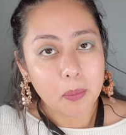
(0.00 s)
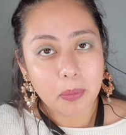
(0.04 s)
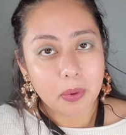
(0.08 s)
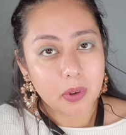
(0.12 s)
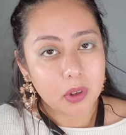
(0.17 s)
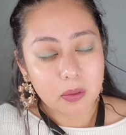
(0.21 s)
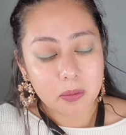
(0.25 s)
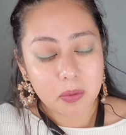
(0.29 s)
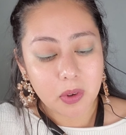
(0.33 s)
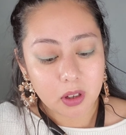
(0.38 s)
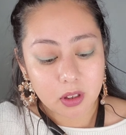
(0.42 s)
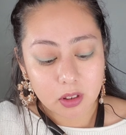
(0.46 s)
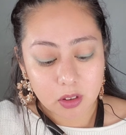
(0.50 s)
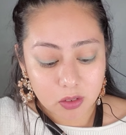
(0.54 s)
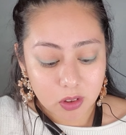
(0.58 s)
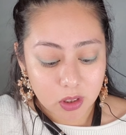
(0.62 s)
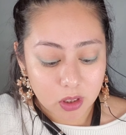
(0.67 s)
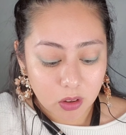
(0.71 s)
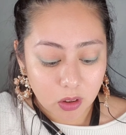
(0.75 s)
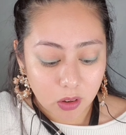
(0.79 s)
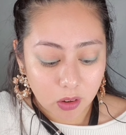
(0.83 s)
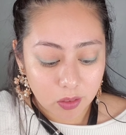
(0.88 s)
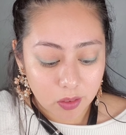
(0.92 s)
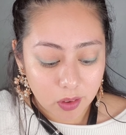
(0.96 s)
But I'm not going to
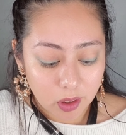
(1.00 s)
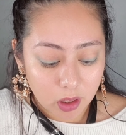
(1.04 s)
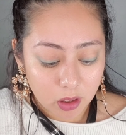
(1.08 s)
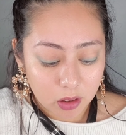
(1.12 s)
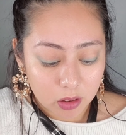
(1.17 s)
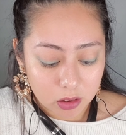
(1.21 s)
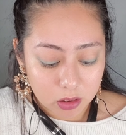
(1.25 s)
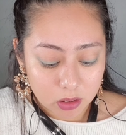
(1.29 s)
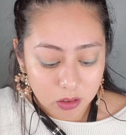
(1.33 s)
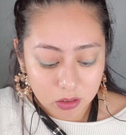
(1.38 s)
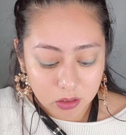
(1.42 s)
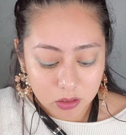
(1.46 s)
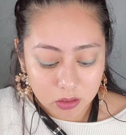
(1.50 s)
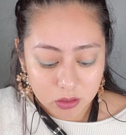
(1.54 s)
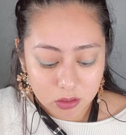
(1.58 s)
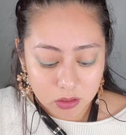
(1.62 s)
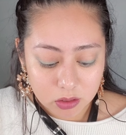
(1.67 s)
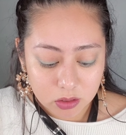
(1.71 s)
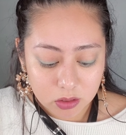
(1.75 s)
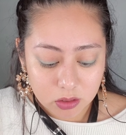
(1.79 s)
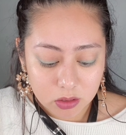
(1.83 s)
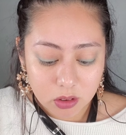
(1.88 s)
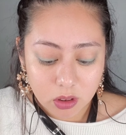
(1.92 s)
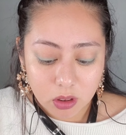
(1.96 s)
read all of that.
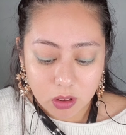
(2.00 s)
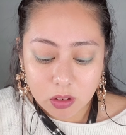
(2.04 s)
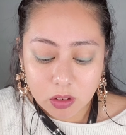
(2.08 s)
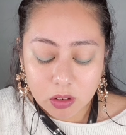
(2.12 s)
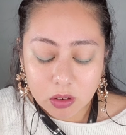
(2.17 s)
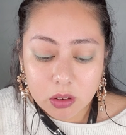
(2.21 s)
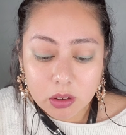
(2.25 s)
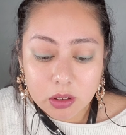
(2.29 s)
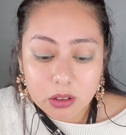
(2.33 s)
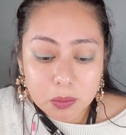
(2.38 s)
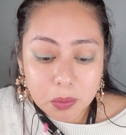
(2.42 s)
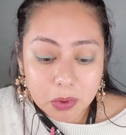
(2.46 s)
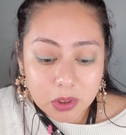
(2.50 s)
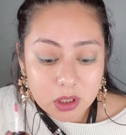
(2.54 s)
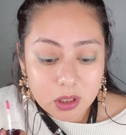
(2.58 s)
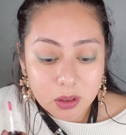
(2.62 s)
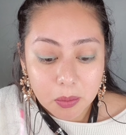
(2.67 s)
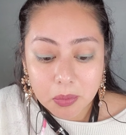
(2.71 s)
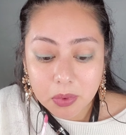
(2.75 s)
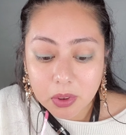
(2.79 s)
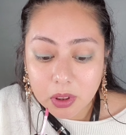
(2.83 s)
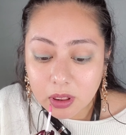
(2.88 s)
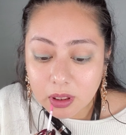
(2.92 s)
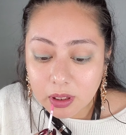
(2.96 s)
So let's put
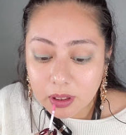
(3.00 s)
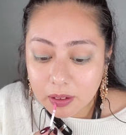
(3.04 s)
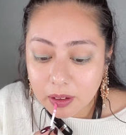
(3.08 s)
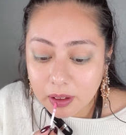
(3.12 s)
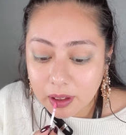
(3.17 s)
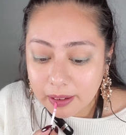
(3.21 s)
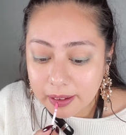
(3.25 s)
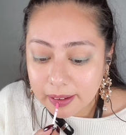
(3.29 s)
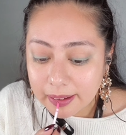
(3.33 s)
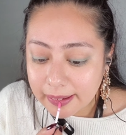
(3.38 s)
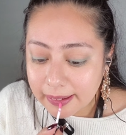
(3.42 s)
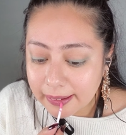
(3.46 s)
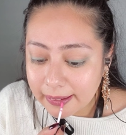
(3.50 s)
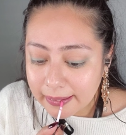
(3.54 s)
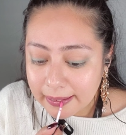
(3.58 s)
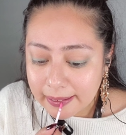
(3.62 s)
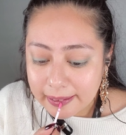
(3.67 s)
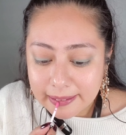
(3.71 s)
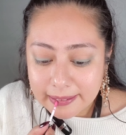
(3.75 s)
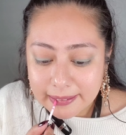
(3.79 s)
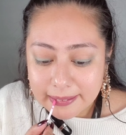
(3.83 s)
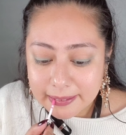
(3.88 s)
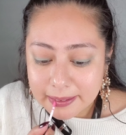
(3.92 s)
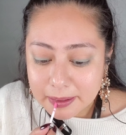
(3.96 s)
some lip
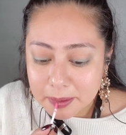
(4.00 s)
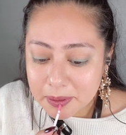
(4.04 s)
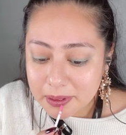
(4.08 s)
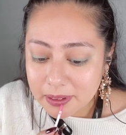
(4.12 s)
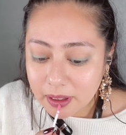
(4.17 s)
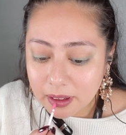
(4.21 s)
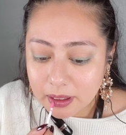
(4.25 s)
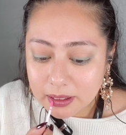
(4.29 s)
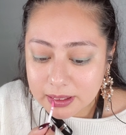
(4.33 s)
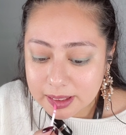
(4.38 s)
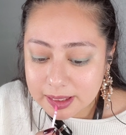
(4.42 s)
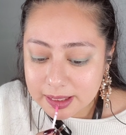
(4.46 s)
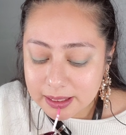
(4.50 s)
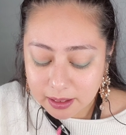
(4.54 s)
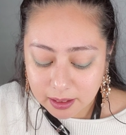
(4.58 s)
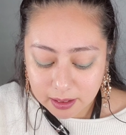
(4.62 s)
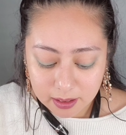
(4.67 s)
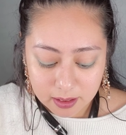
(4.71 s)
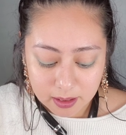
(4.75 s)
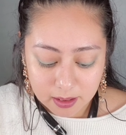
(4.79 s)
gloss.